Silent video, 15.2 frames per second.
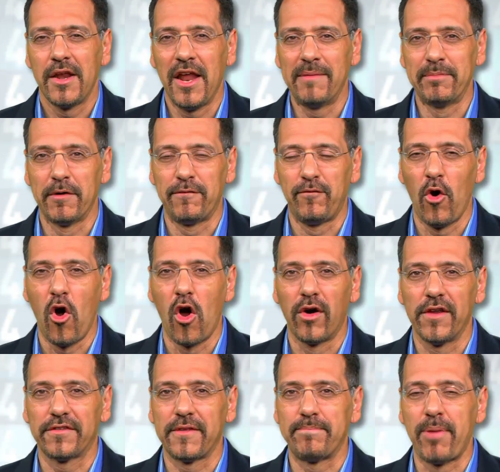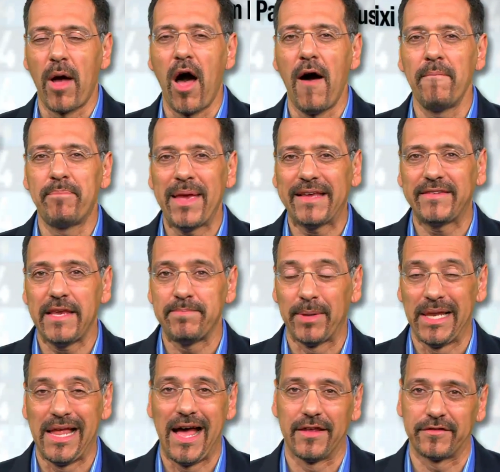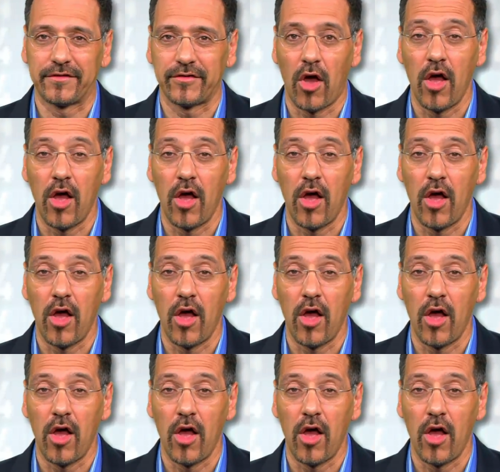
Number four is the Palm Pixie Plus,